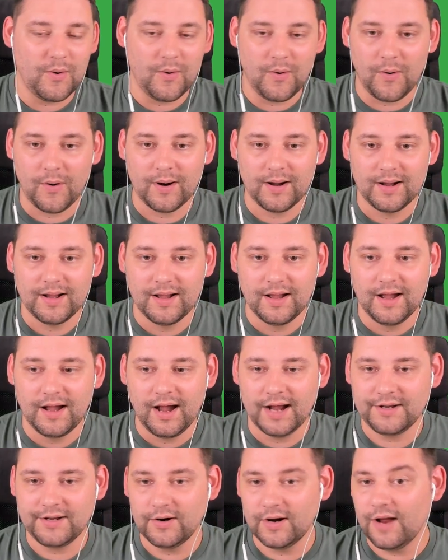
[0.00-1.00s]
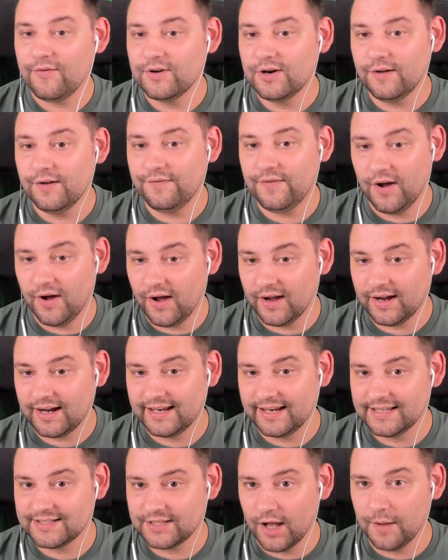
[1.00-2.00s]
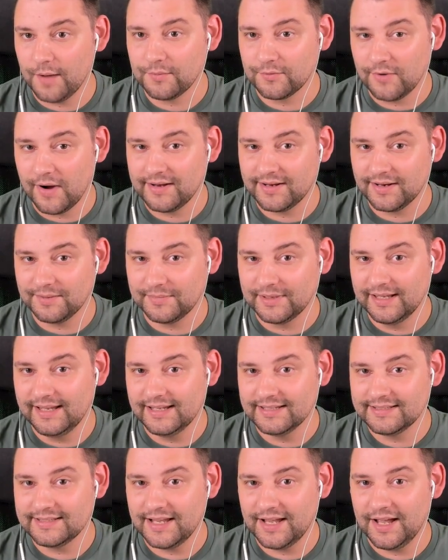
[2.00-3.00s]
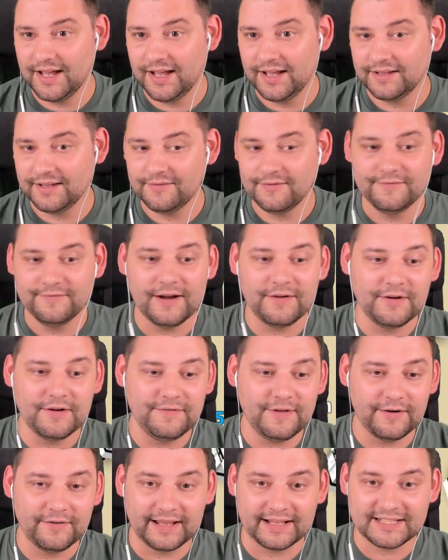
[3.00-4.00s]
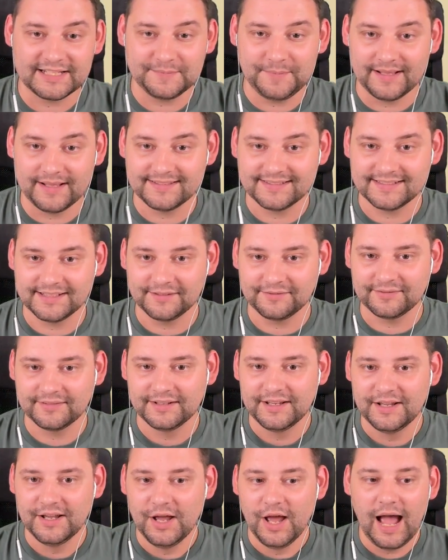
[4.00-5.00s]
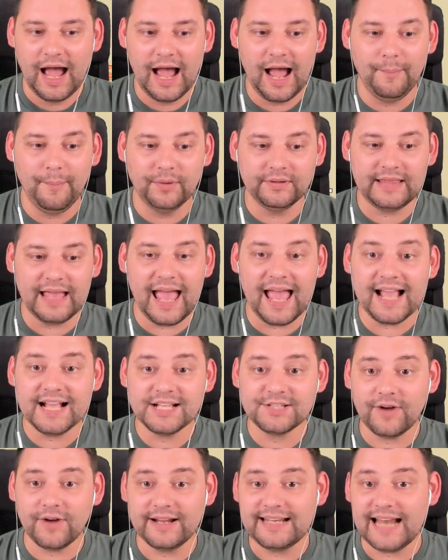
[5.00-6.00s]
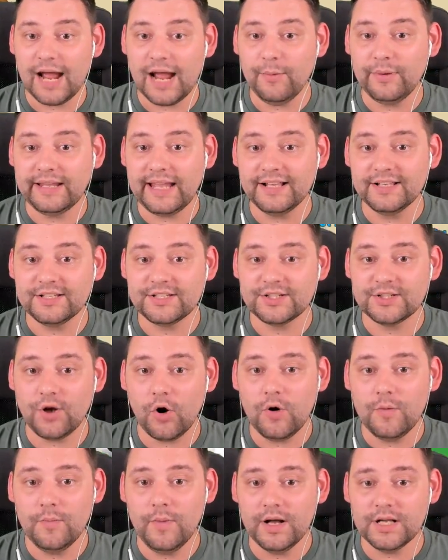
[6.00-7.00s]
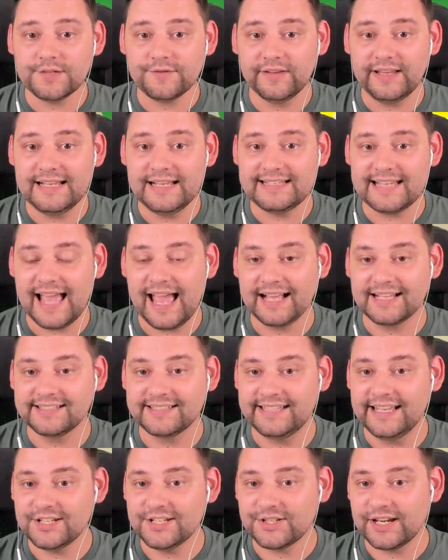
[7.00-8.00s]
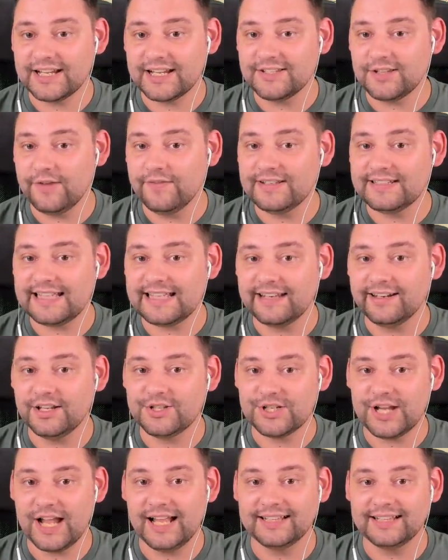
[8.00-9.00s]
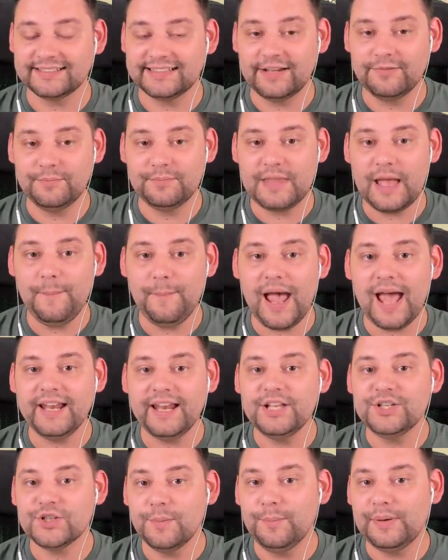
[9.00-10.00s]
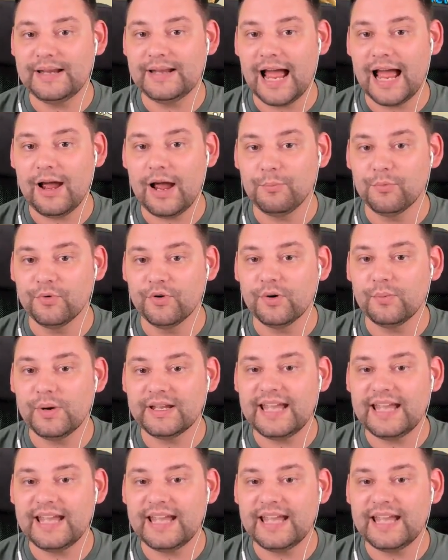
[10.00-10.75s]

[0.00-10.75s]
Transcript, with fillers: whew, oh, I don't have enough for Hercules to upgrade him. He is uh, very, very expensive. Uh, but the eggs right now, we're getting so much for these eggs. These chickens don't even stand a chance. They're, they're barely jumping out and we're,